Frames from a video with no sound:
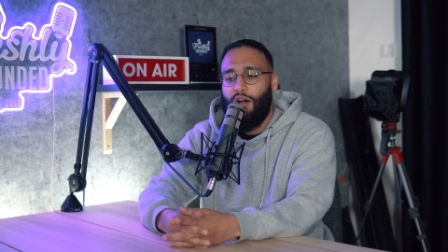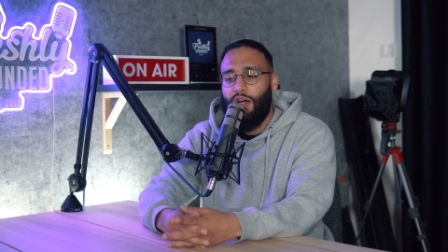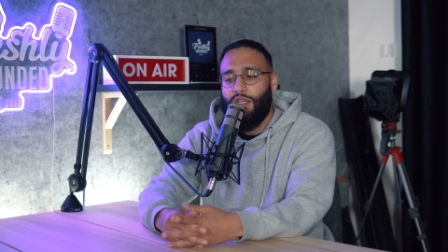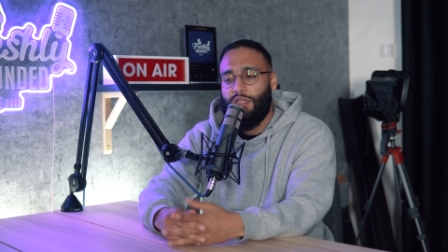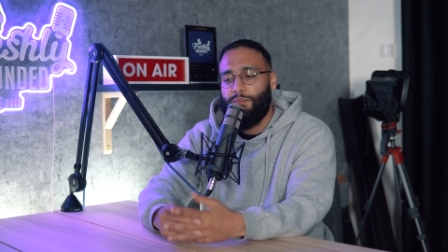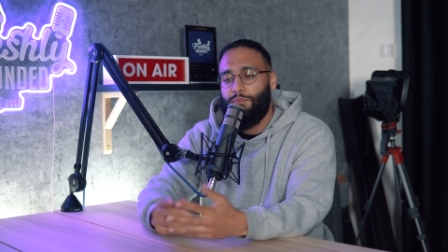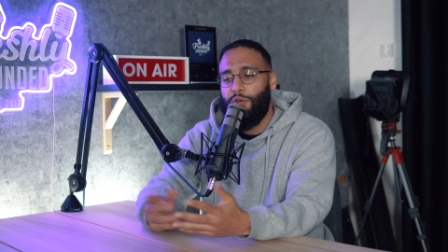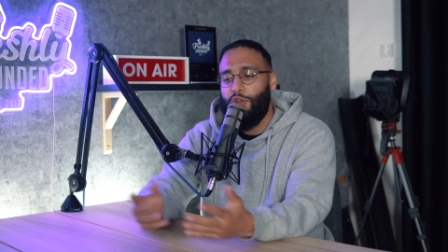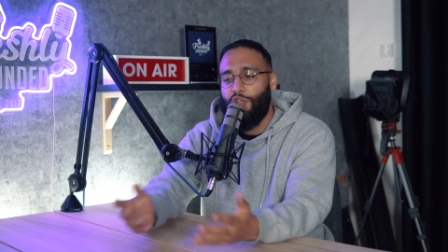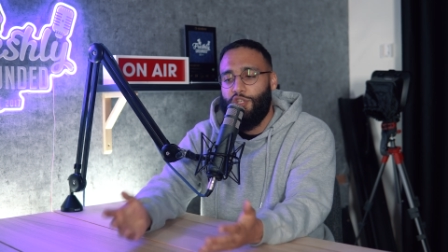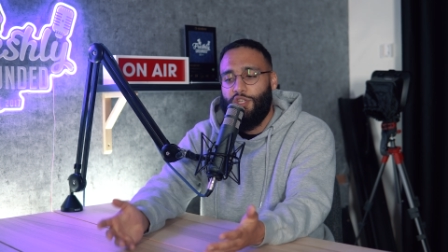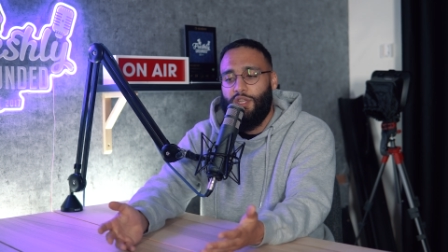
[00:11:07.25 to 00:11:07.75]
us
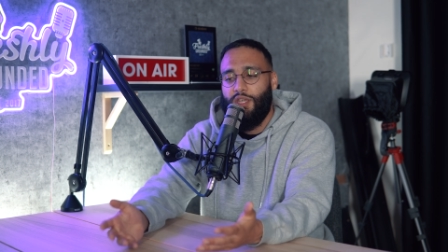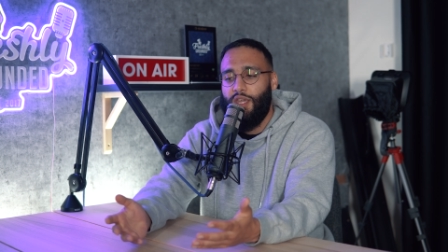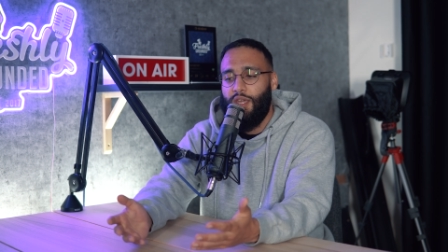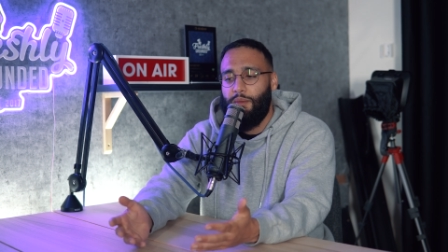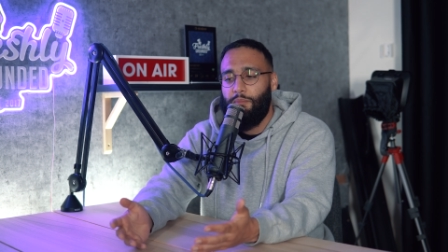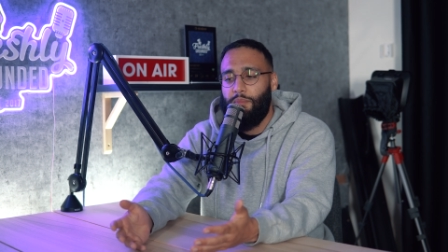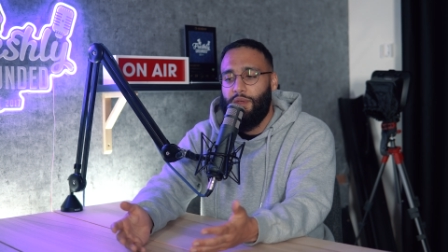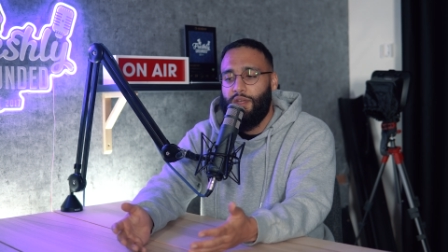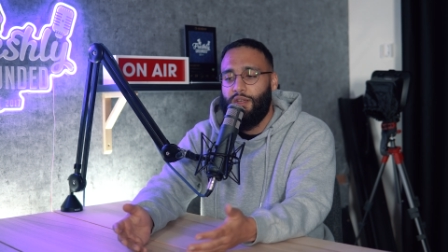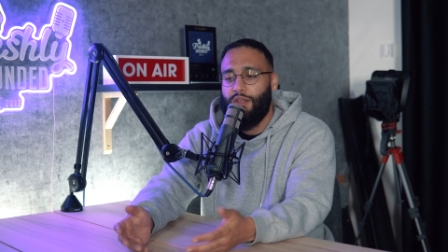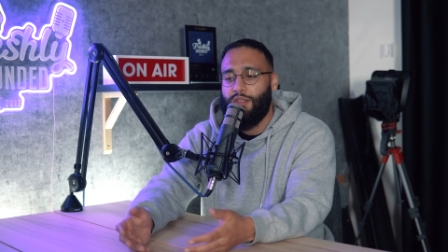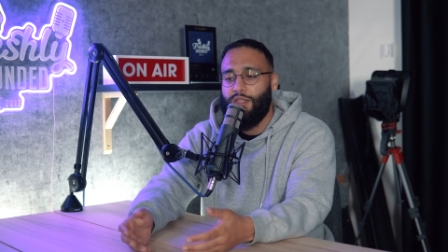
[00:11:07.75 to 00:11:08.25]
pushing
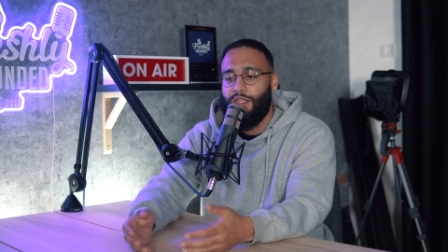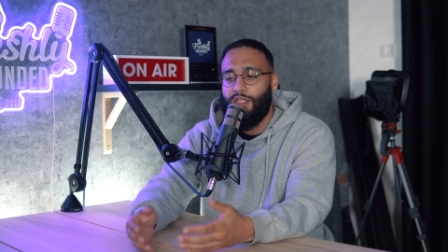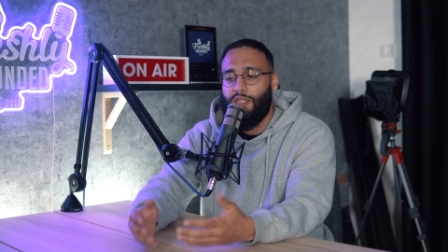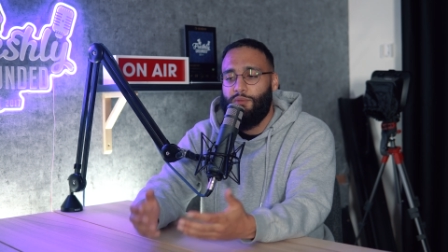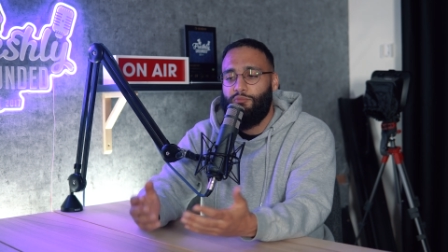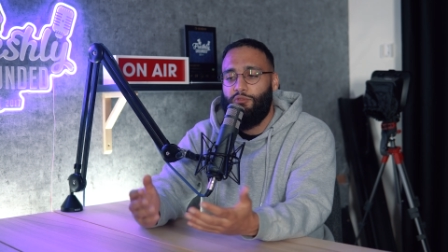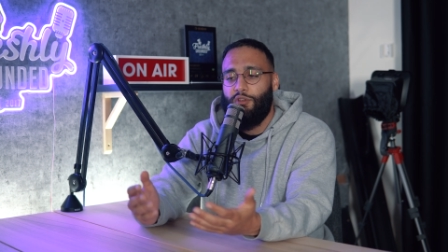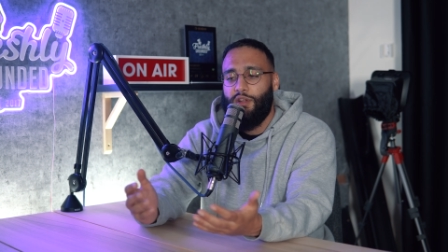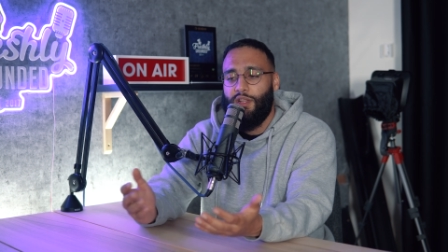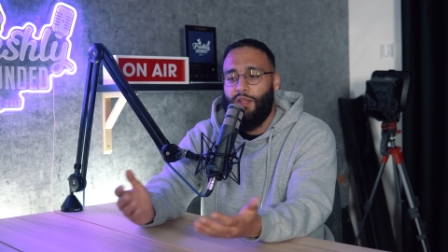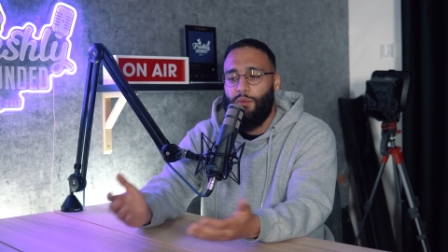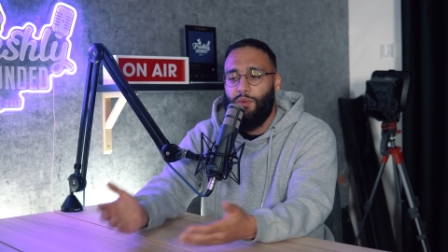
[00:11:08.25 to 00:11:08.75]
it because it's a
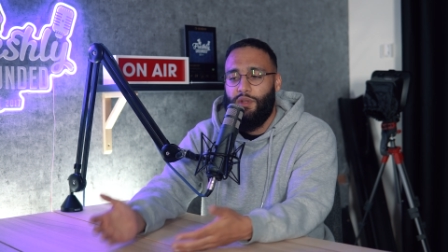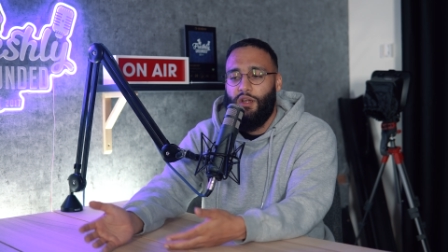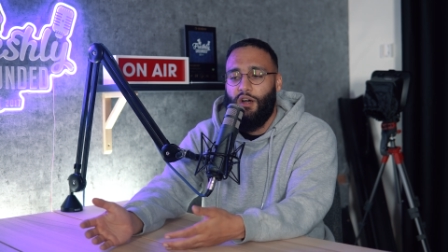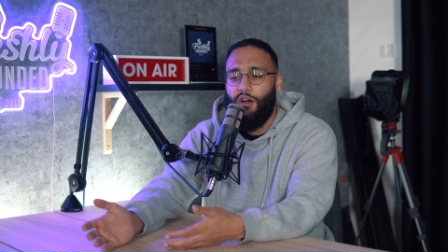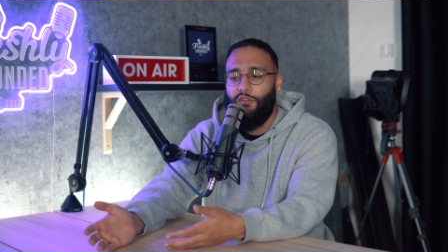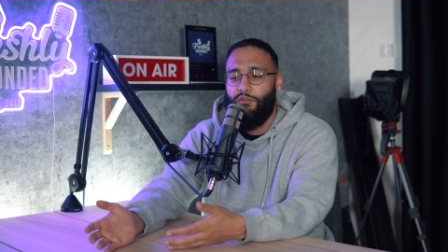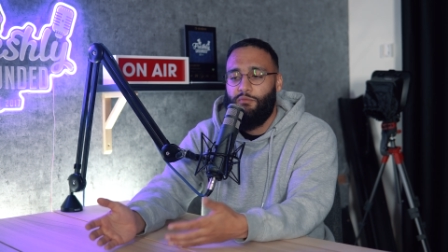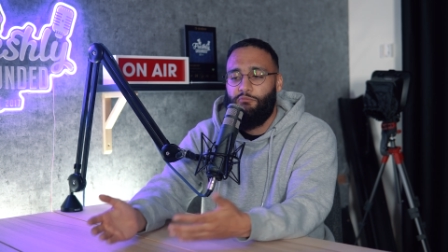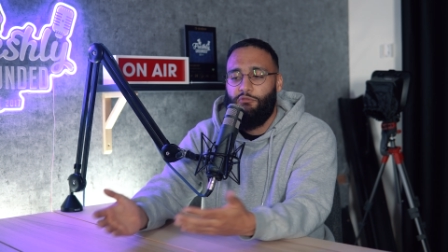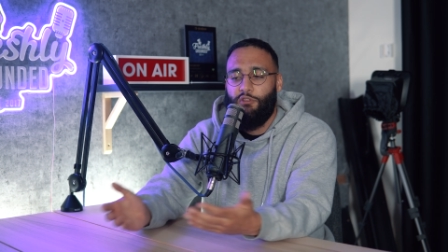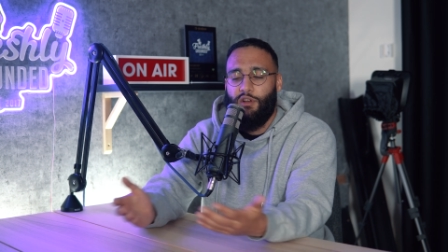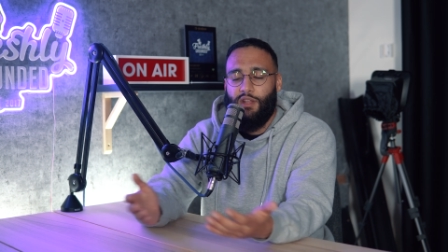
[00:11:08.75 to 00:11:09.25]
product that we
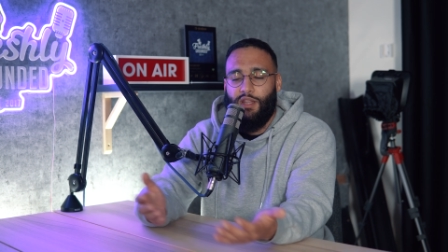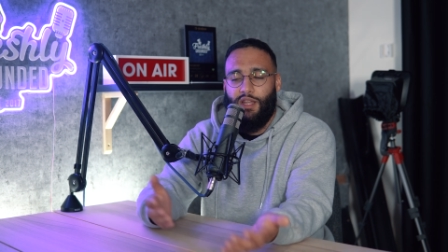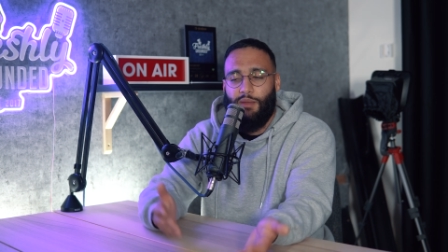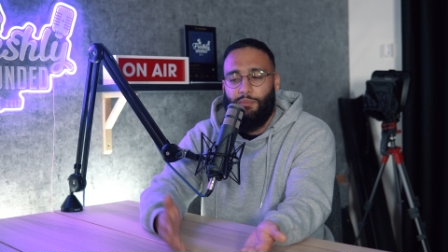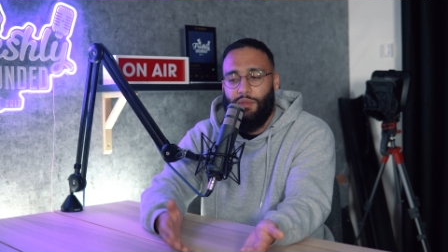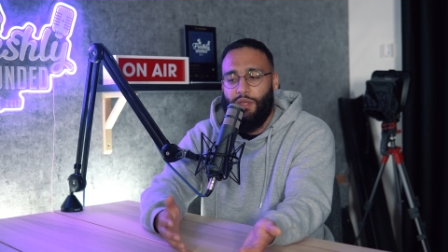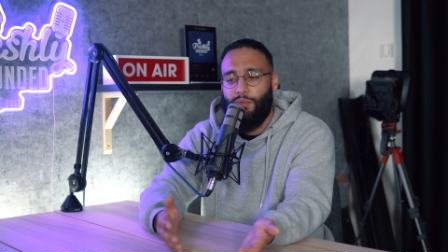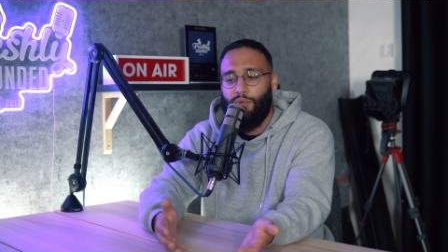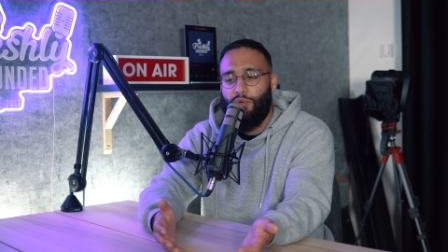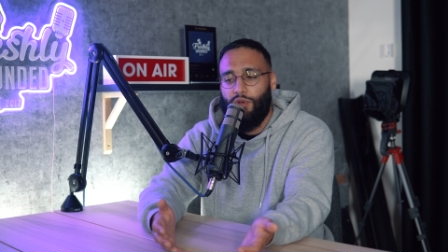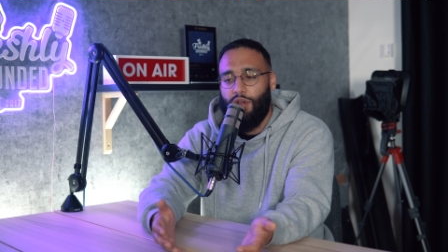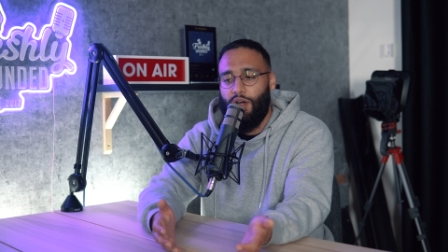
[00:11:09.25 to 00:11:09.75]
love, product that
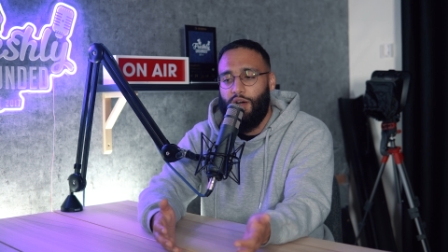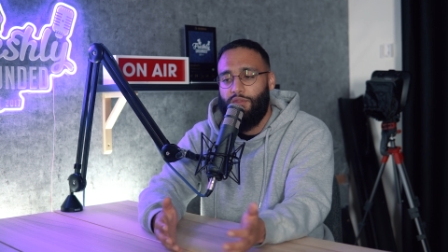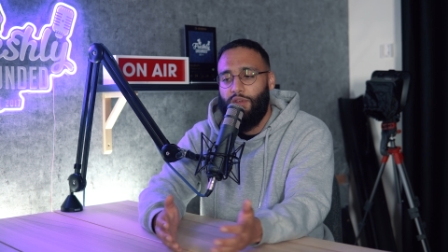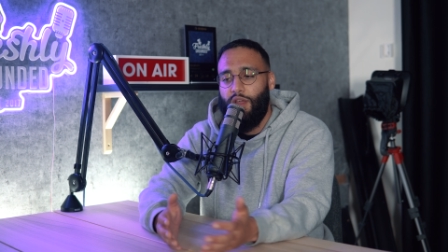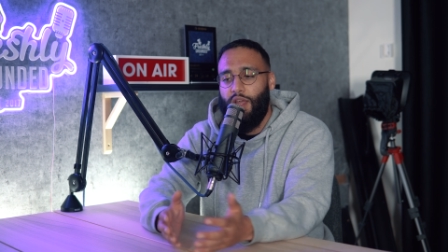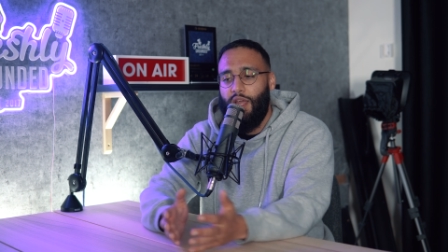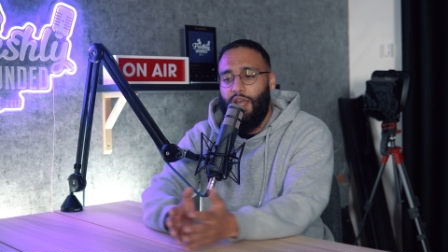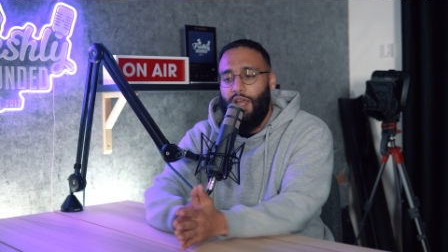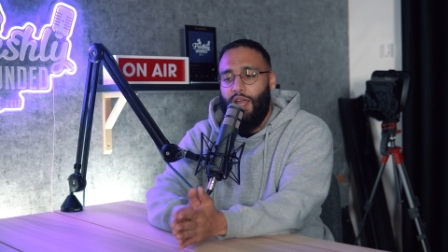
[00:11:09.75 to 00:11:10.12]
people love,